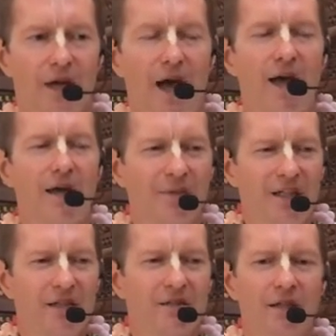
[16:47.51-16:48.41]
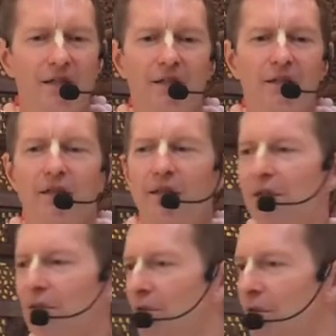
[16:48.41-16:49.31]
I am eating
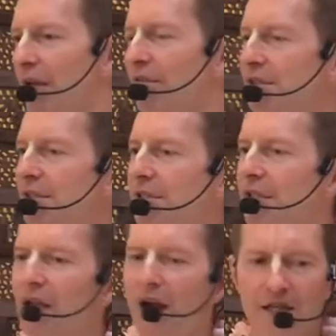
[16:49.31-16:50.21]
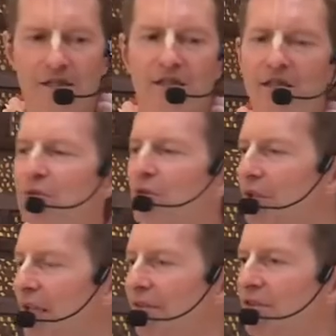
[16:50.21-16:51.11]
Gurudev is eating, I sleep,
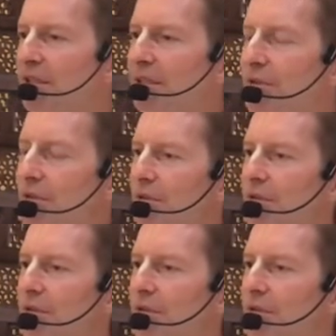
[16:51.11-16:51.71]
Gurudev sleeps.